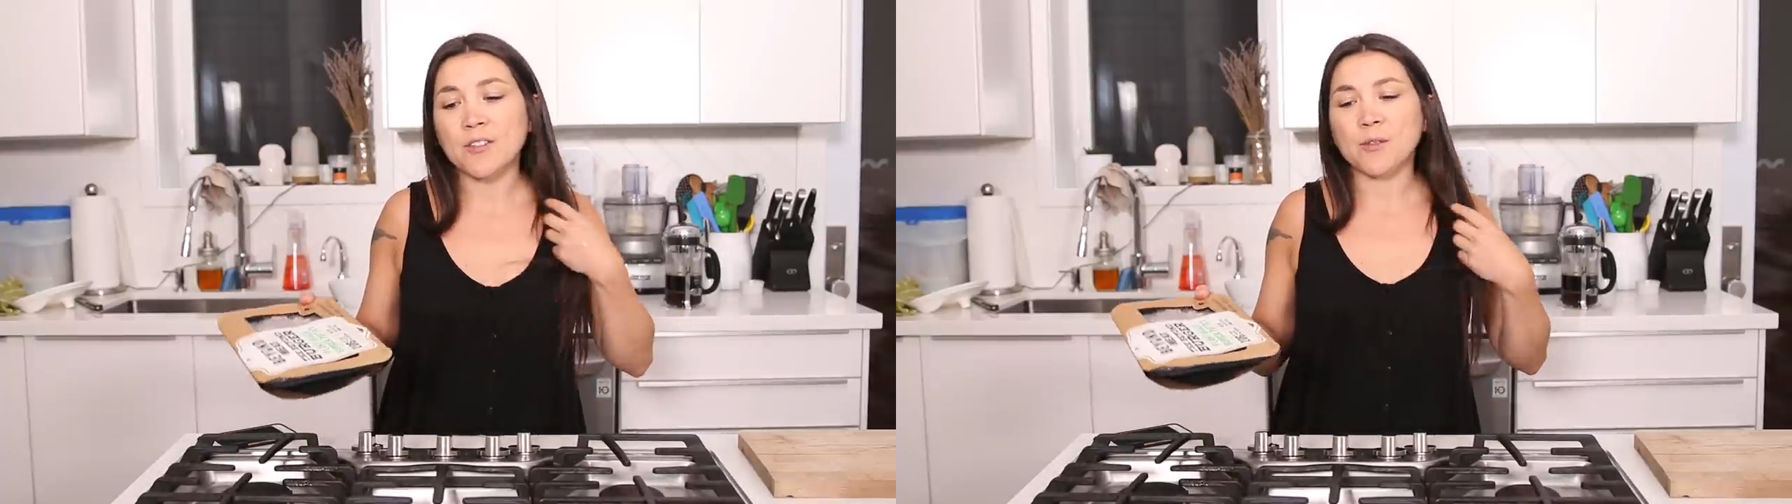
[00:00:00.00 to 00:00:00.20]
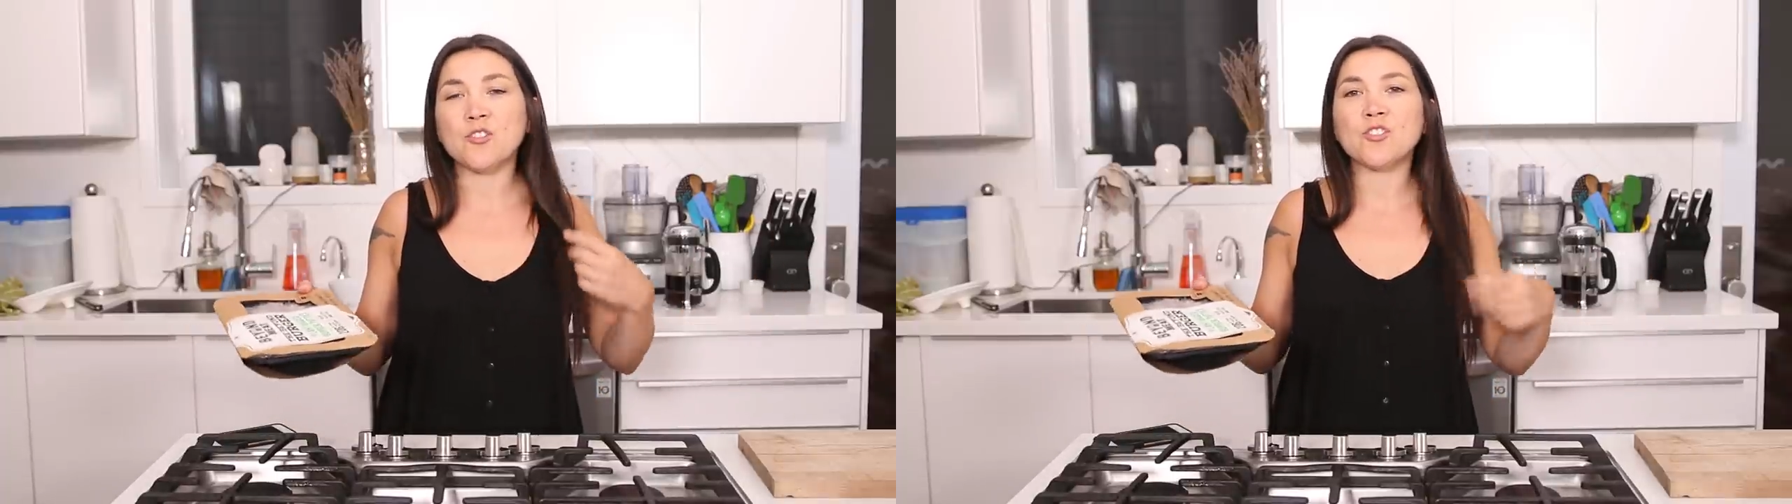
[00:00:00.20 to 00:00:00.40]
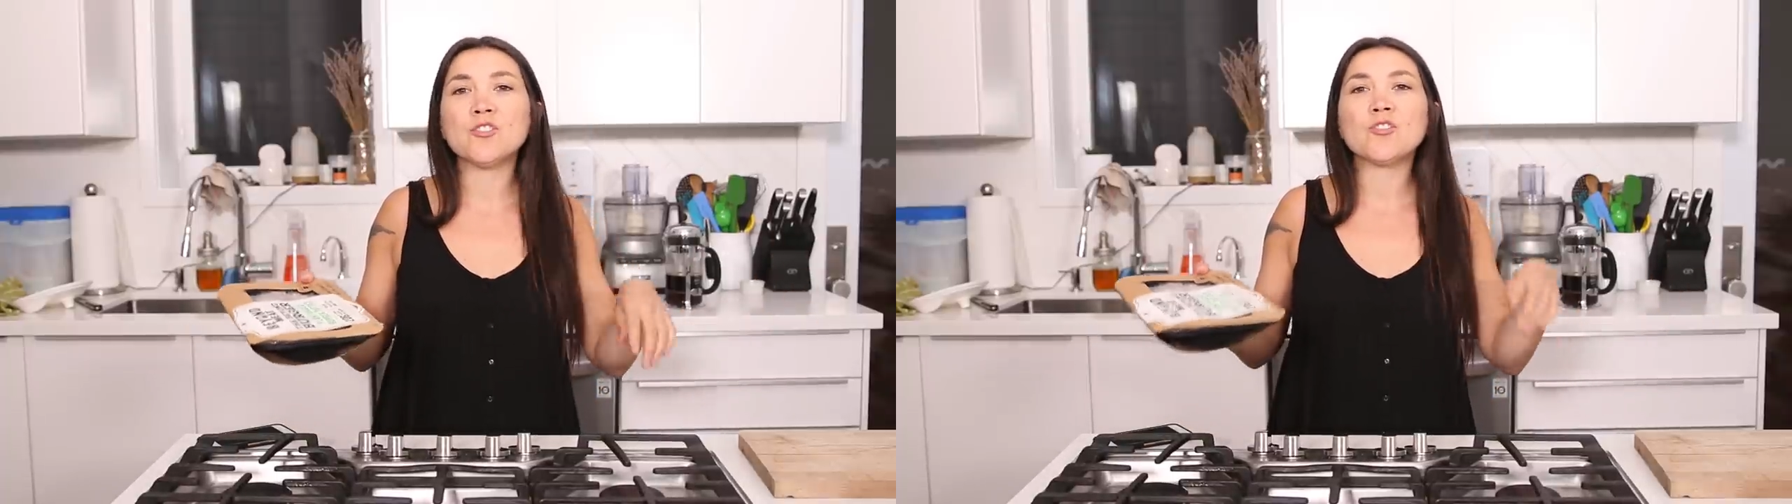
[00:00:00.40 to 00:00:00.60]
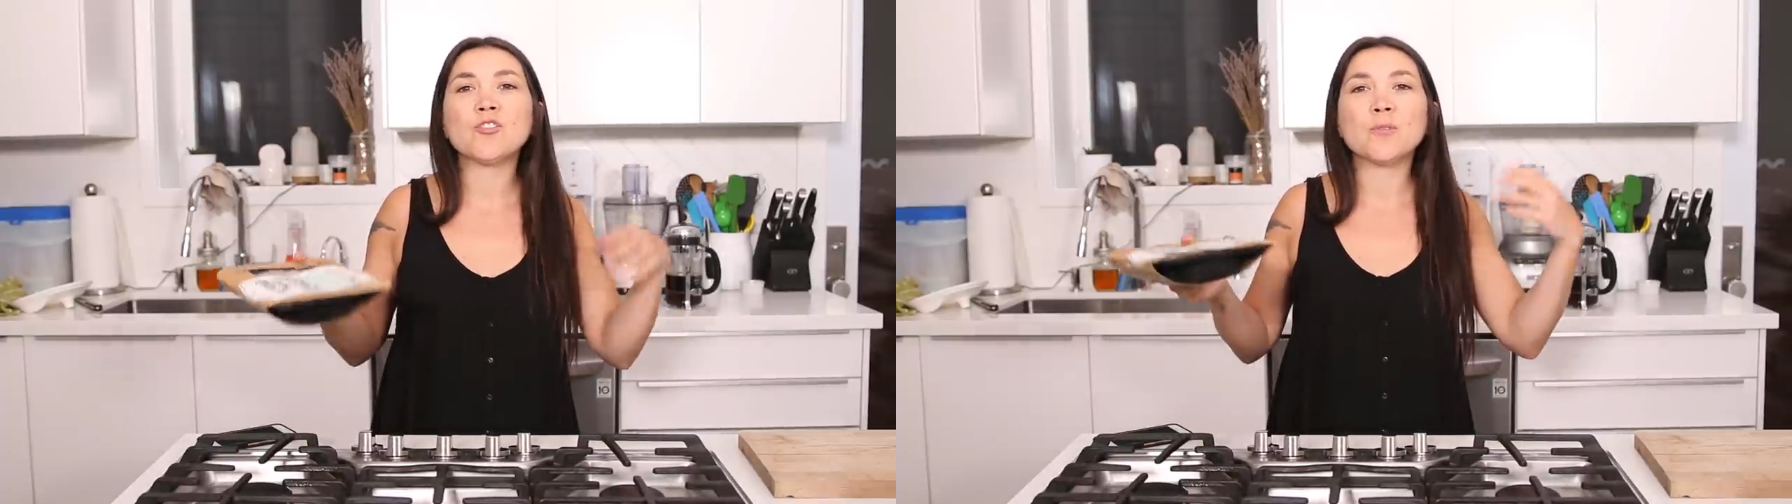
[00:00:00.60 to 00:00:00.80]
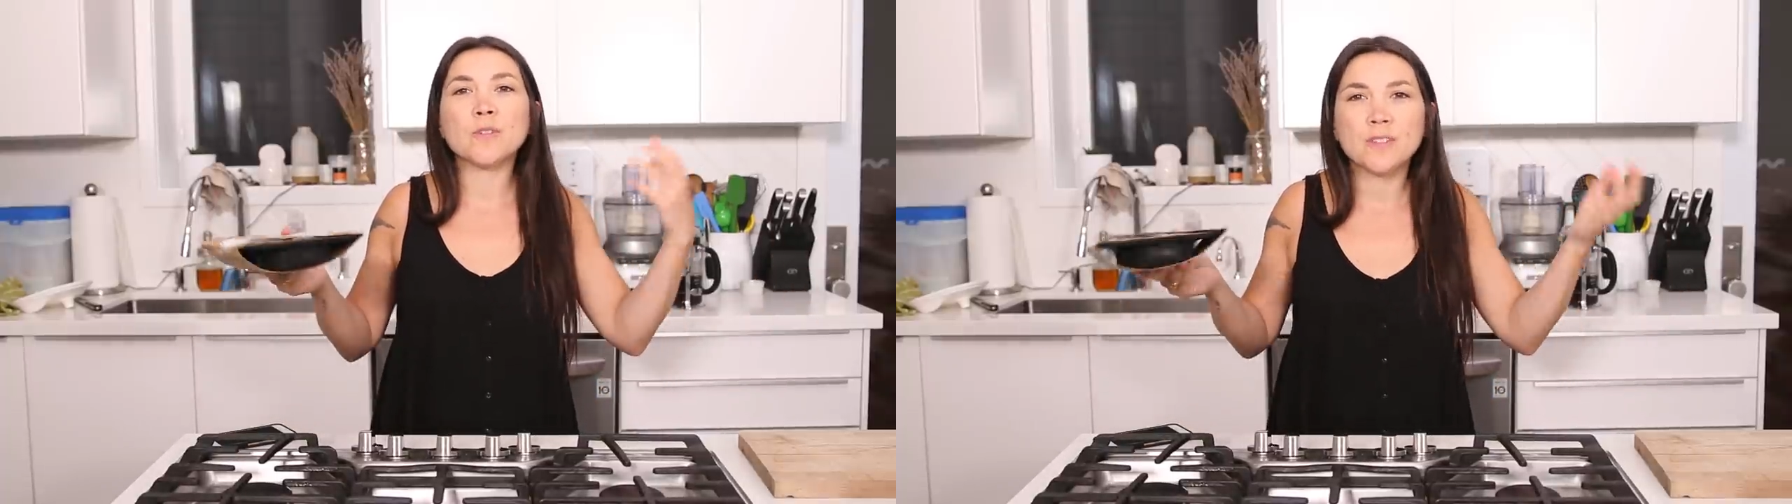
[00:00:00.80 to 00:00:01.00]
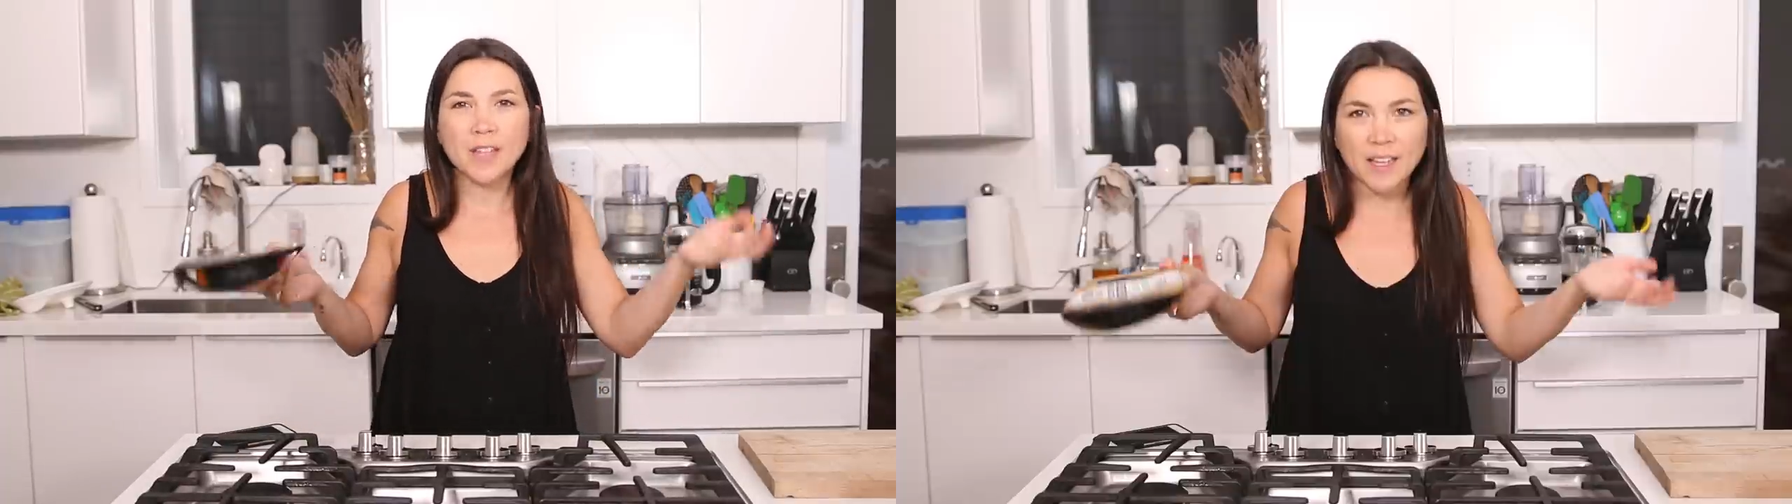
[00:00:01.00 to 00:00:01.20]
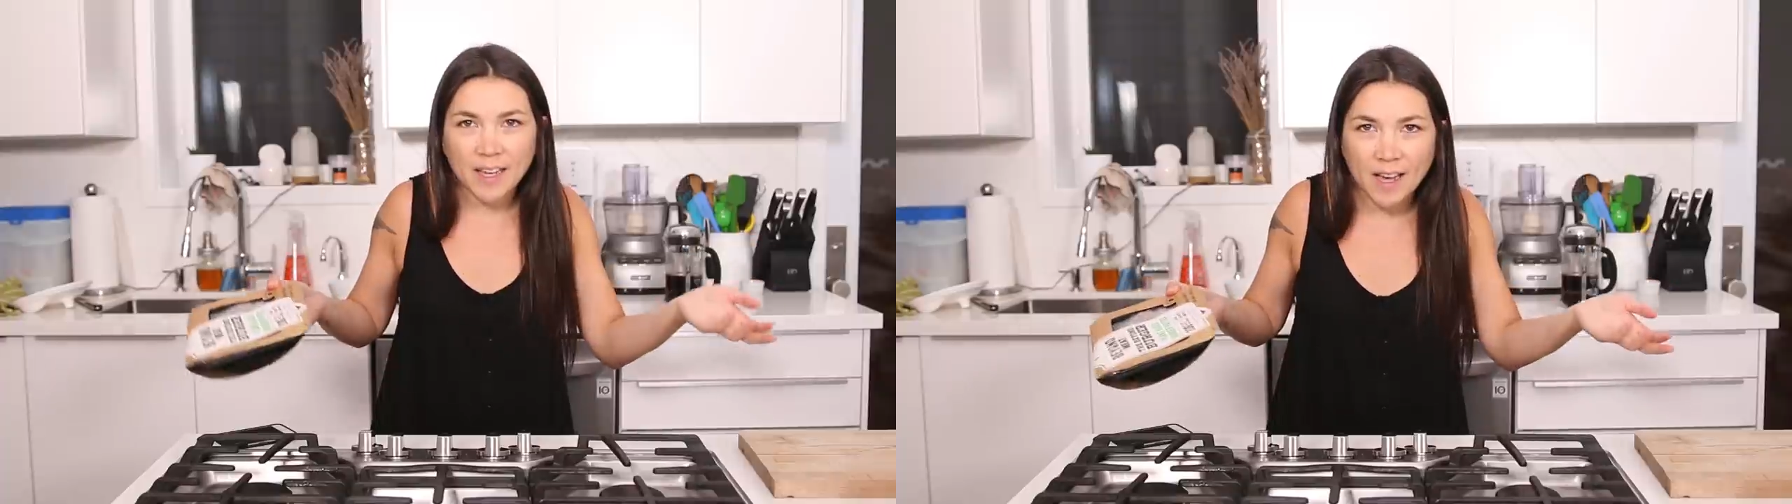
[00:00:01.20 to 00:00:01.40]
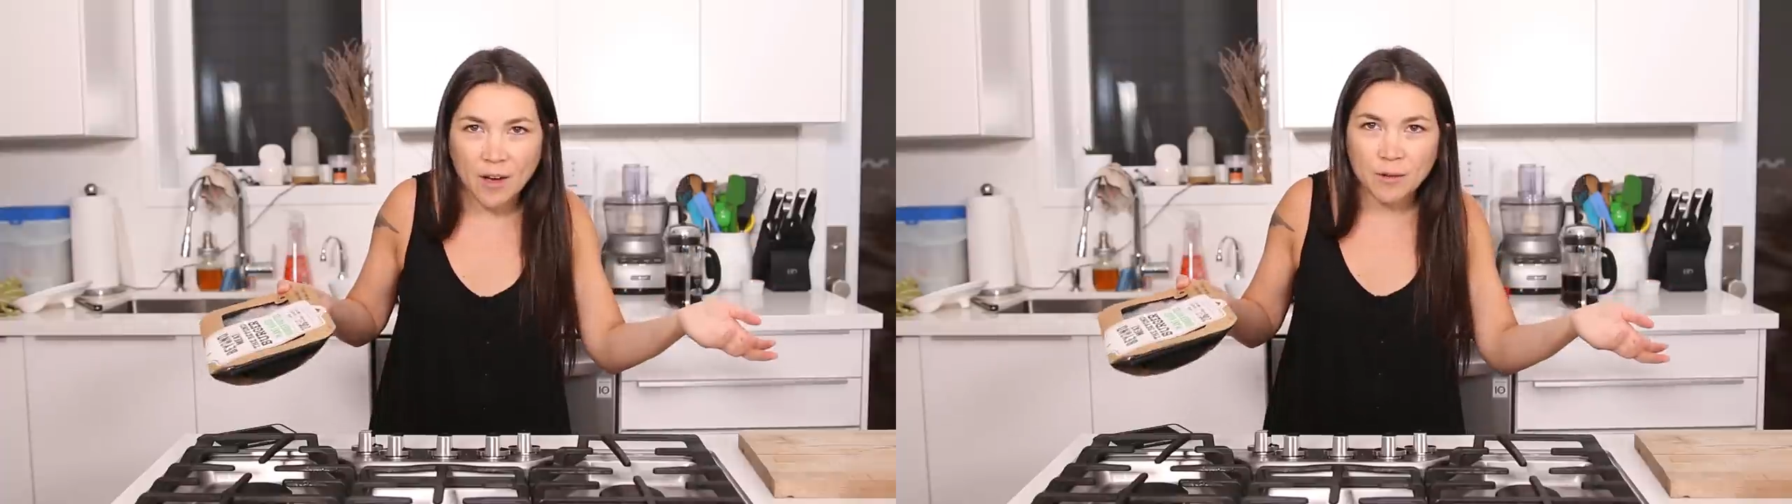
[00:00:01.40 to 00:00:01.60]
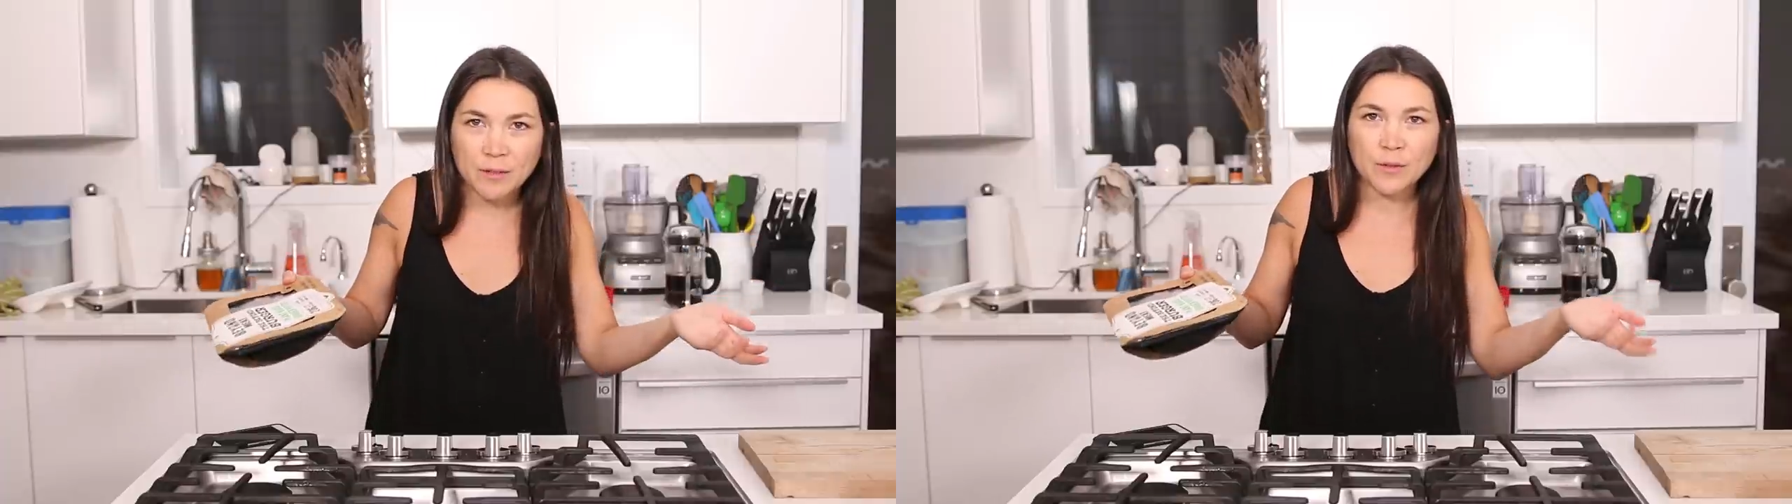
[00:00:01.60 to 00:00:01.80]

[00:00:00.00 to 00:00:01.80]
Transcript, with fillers: so I shouldn't just order takeout,